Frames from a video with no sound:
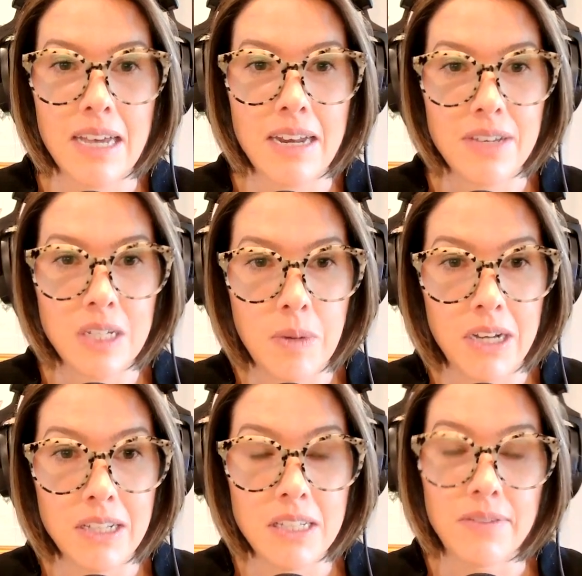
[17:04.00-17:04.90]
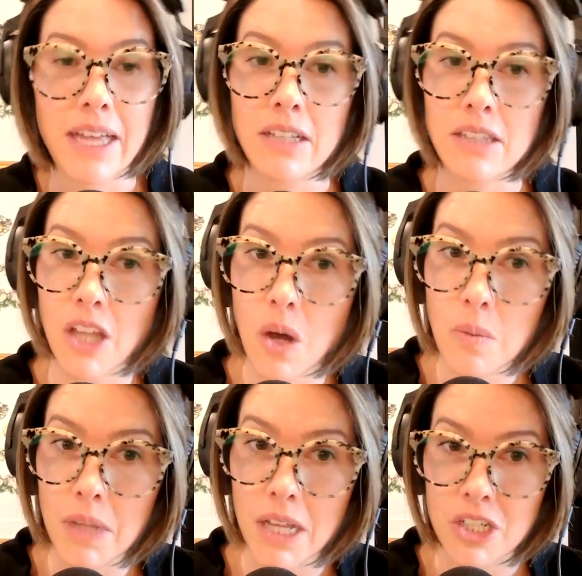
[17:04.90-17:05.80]
kind of experiences of like
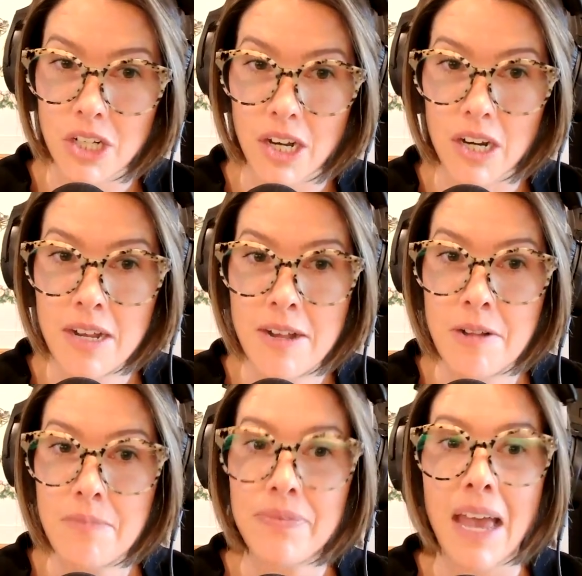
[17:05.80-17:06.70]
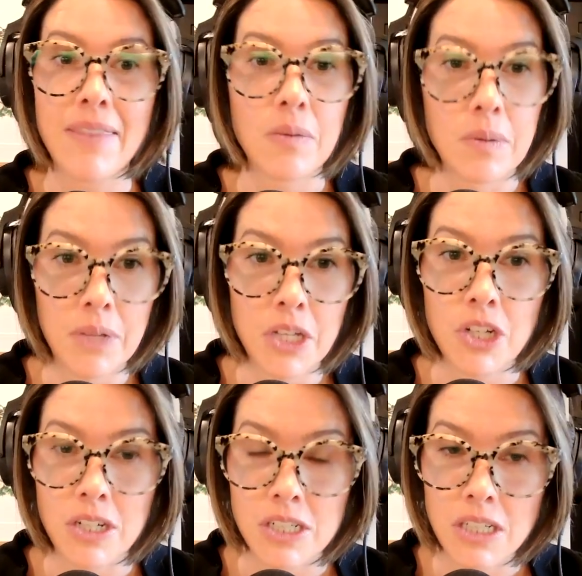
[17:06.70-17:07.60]
low blood sugar. And then when blood
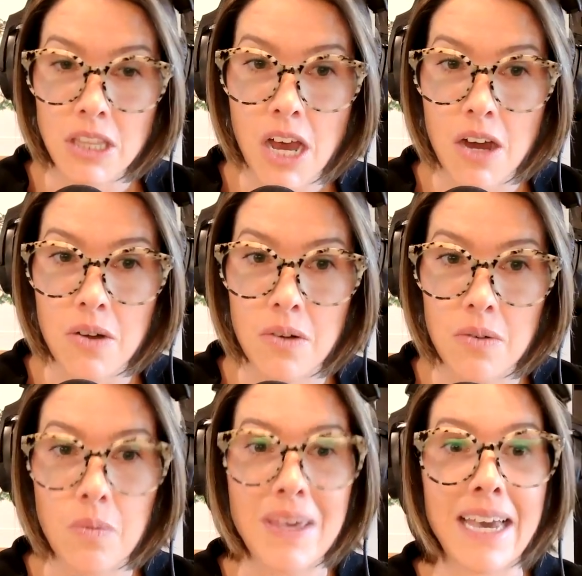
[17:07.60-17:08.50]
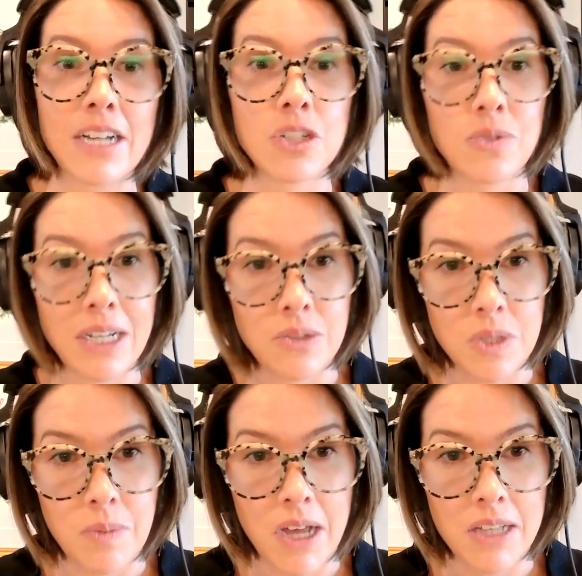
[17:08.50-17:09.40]
sugar is low, we get a stress
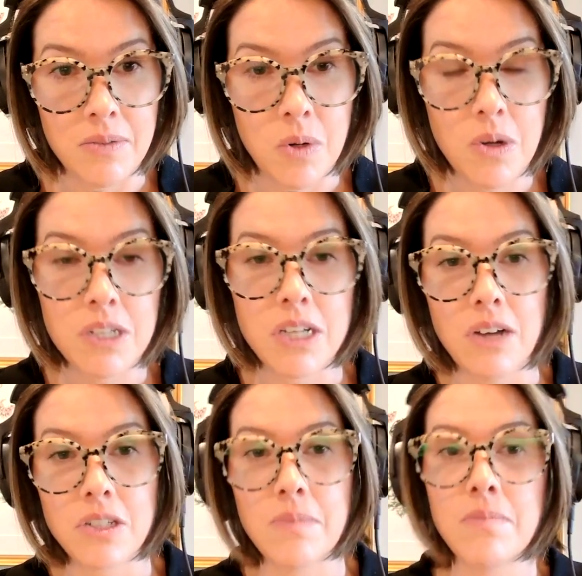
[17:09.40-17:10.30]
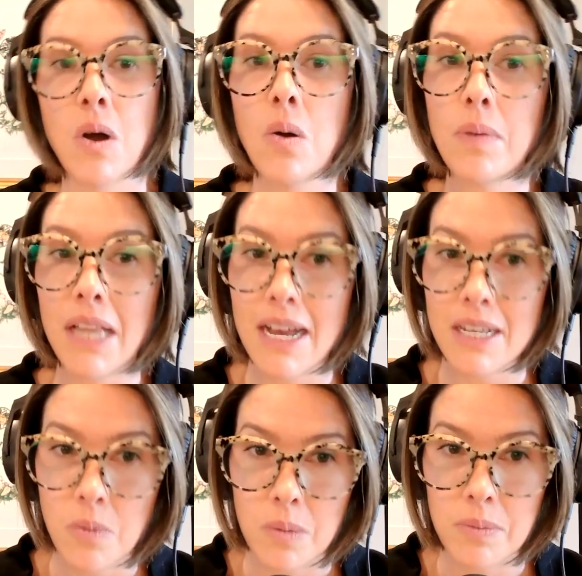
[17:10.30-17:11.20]
response from cortisol to
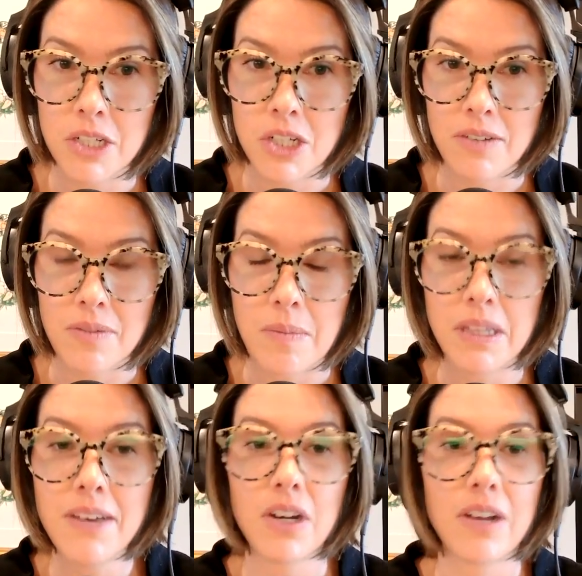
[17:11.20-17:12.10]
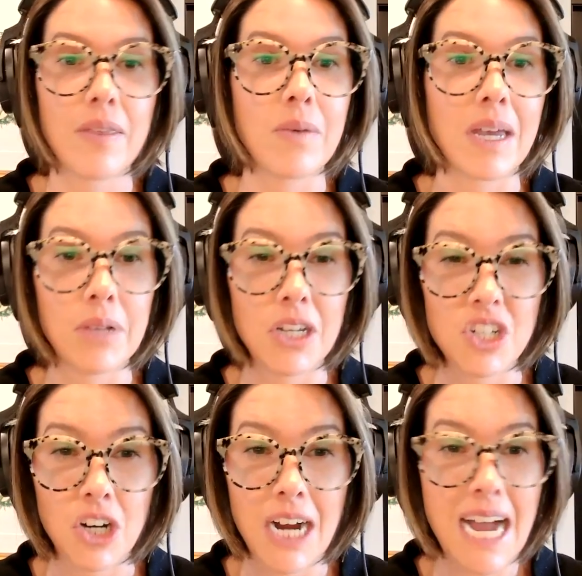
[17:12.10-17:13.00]
mobilize more blood sugar from the liver. And then we get a
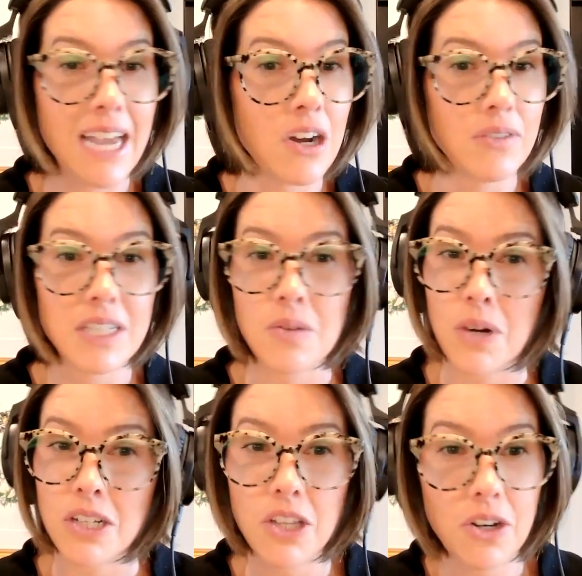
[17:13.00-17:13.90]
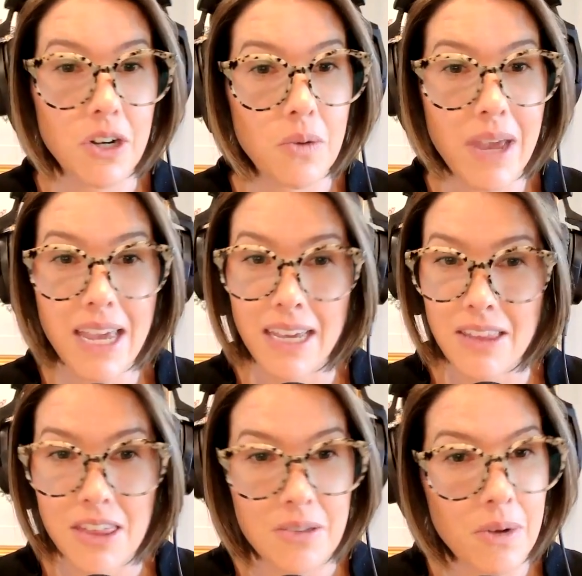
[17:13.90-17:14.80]
blood sugar high. And all of a sudden we're alert and awake
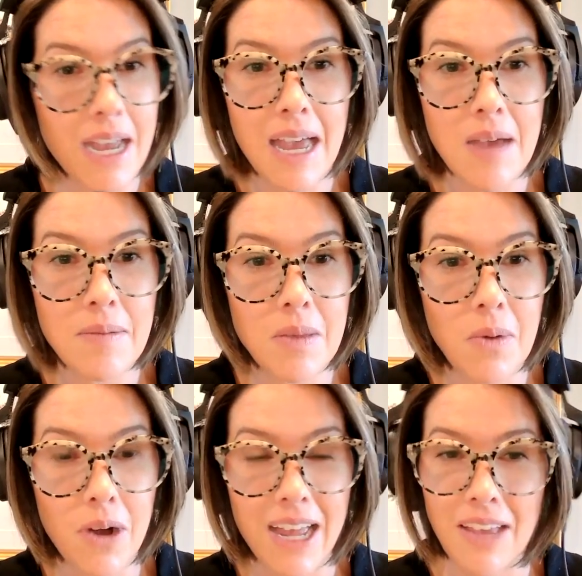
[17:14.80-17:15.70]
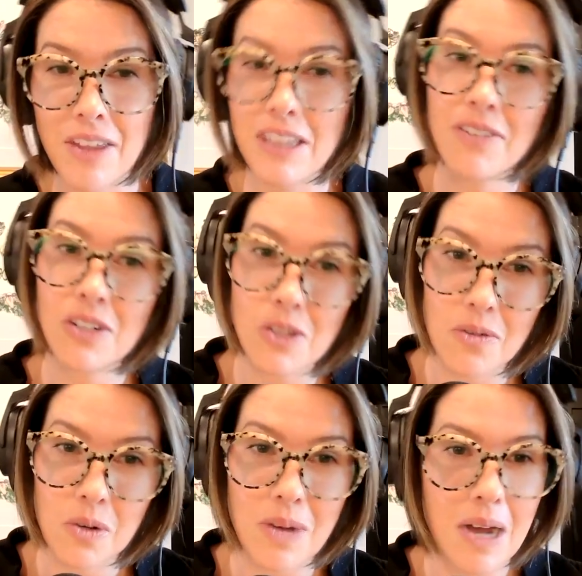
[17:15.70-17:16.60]
at 3 a.m. in the morning and the liver's
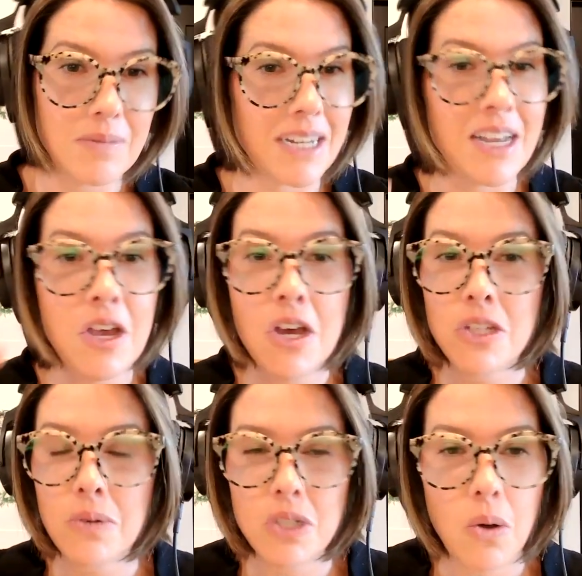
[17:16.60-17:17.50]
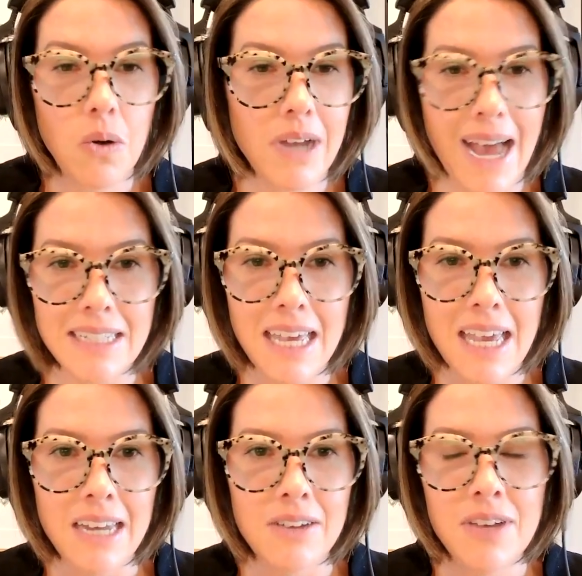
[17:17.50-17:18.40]
overwhelmed. And so it's a whole
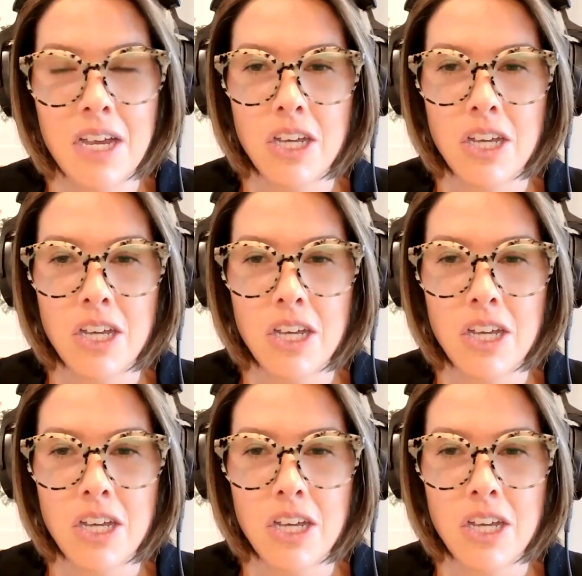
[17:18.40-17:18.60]
cascade of,